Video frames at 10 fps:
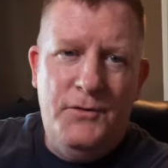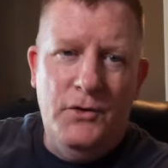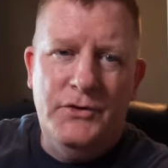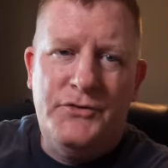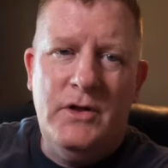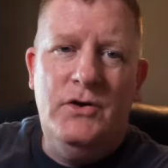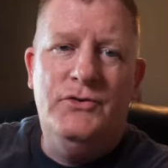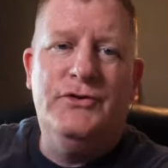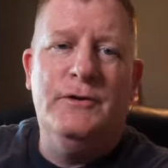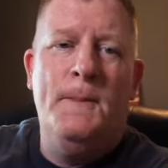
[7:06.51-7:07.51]
full
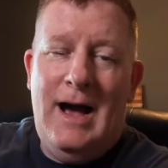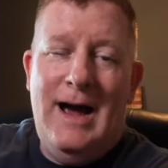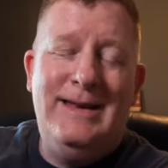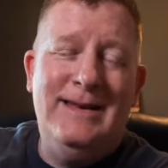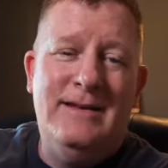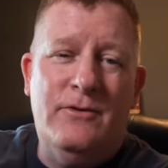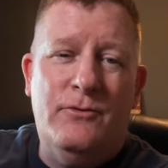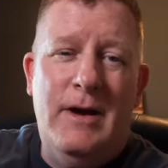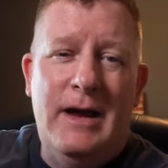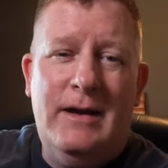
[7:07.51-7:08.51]
disclosure, I didn't
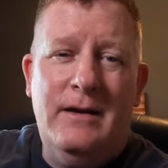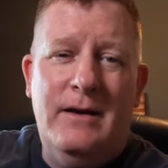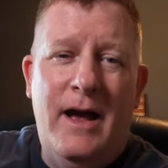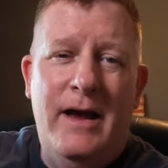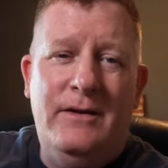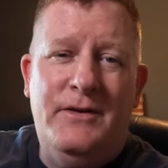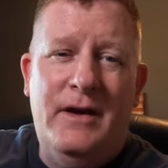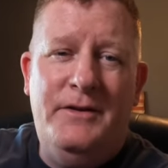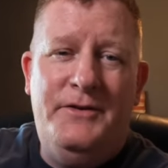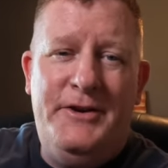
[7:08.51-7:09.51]
recognize
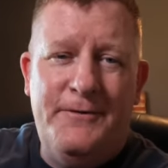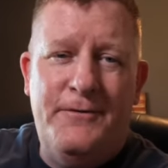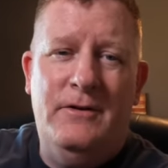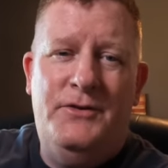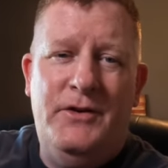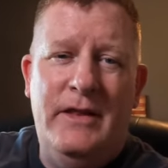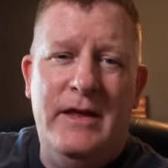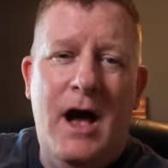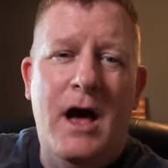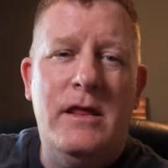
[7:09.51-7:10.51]
a difference in
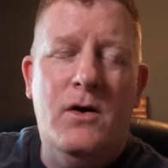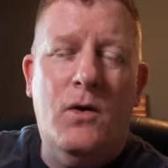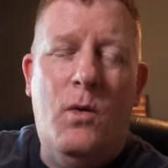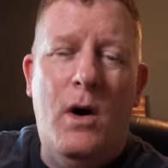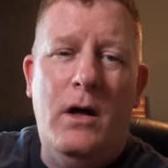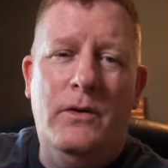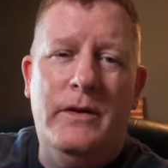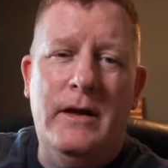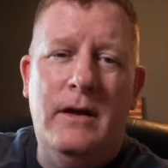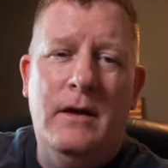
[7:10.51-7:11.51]
the audio
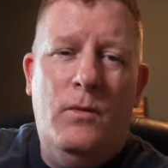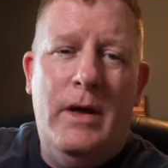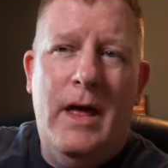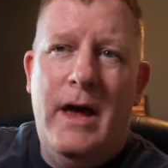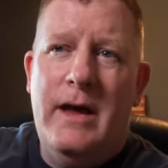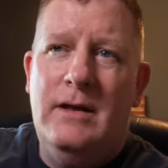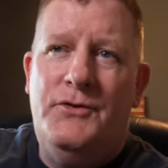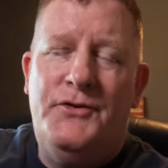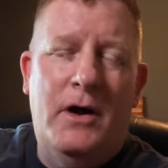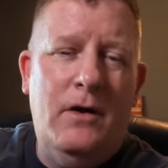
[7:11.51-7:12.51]
quality when I
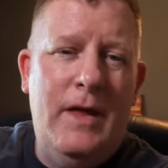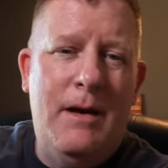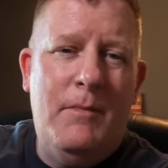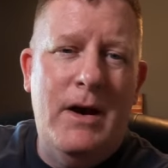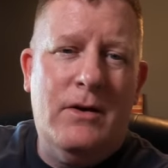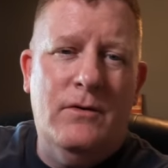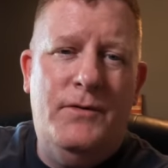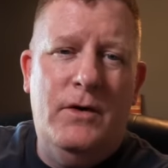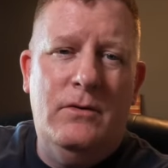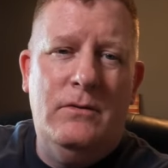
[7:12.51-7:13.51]
installed that
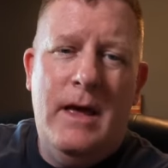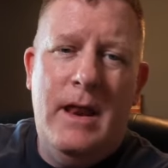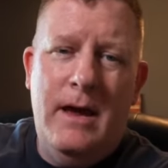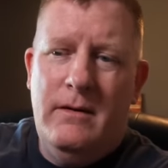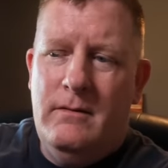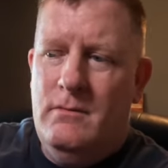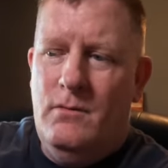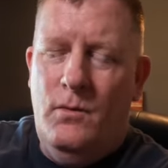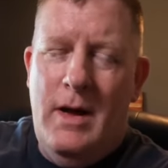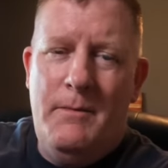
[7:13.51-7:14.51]
microphone. And I
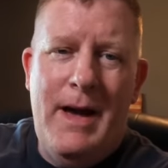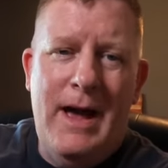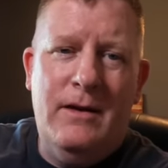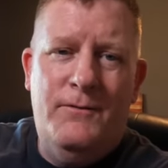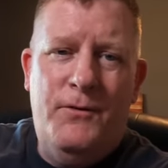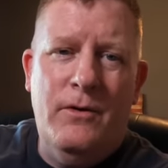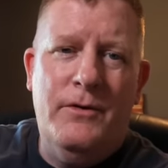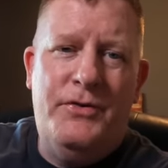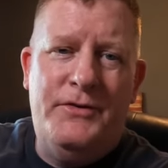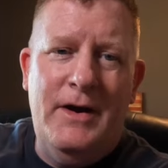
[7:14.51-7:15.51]
went back and
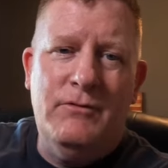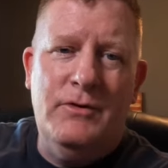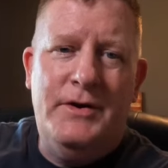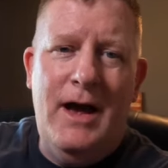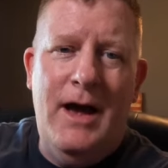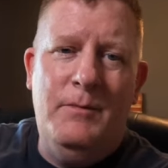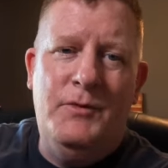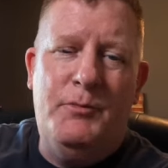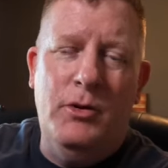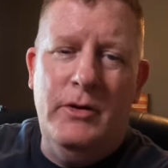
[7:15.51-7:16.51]
forth several
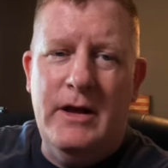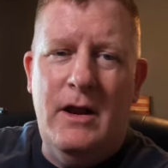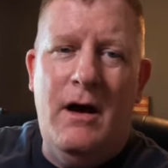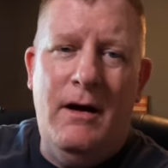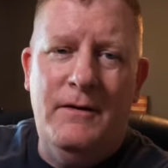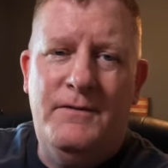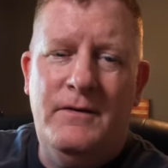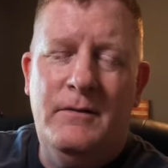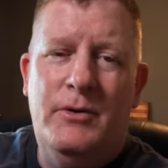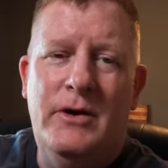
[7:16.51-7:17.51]
times, pulling it
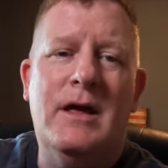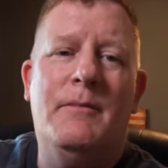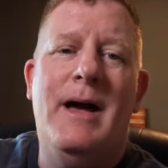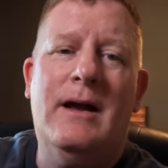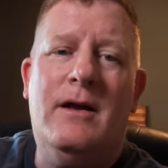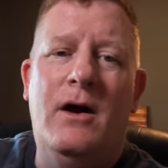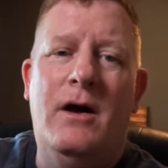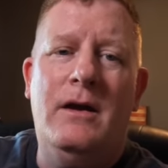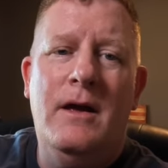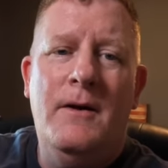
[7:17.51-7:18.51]
off, putting it back
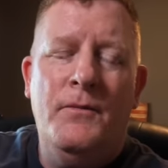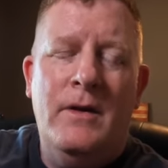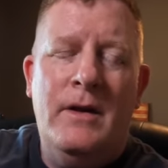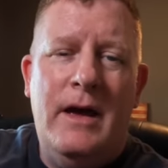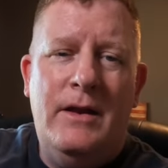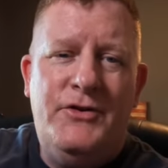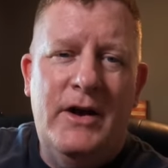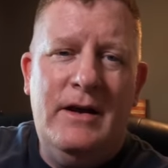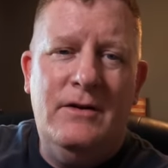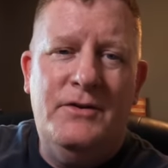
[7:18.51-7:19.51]
on, and
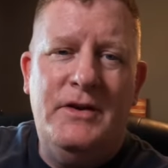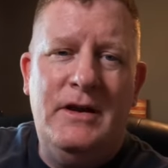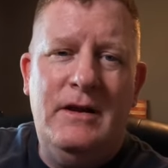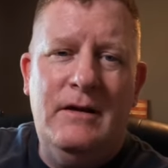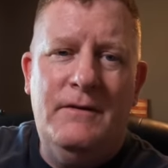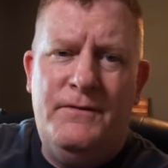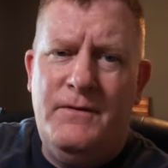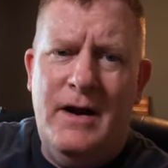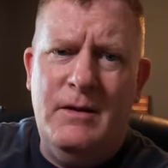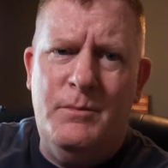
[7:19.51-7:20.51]
checking to see if
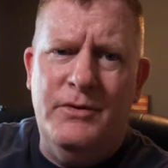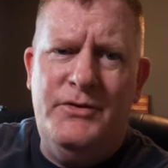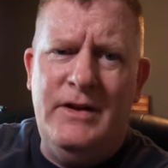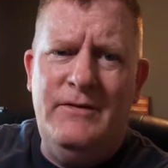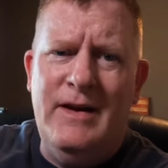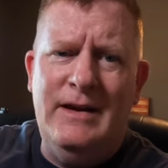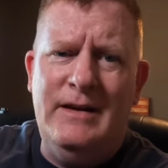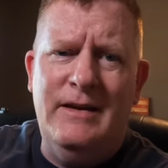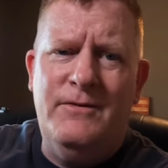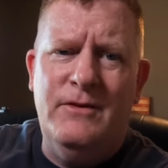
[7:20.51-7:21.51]
I could perceive
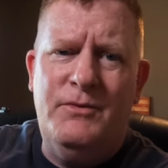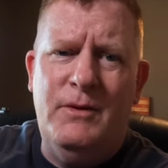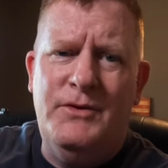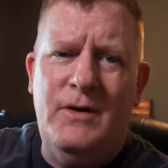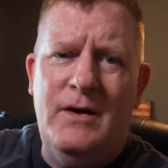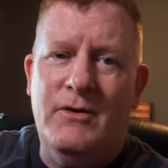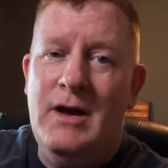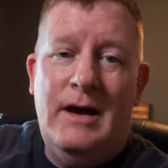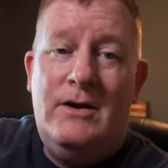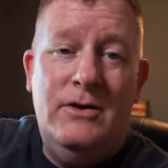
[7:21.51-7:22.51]
any difference
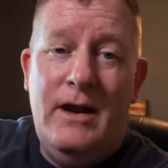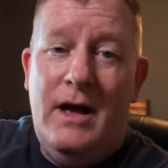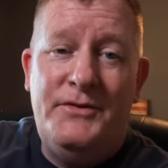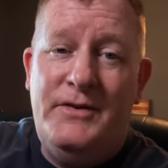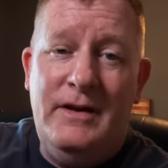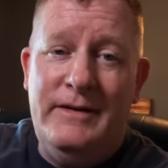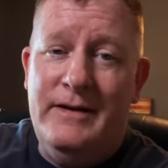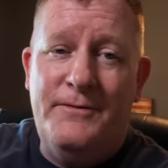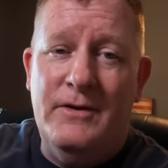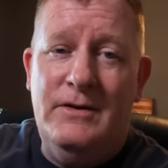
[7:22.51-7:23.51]
whatsoever. I could not see a
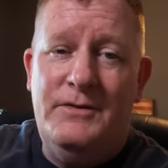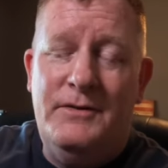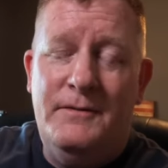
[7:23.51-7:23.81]
difference.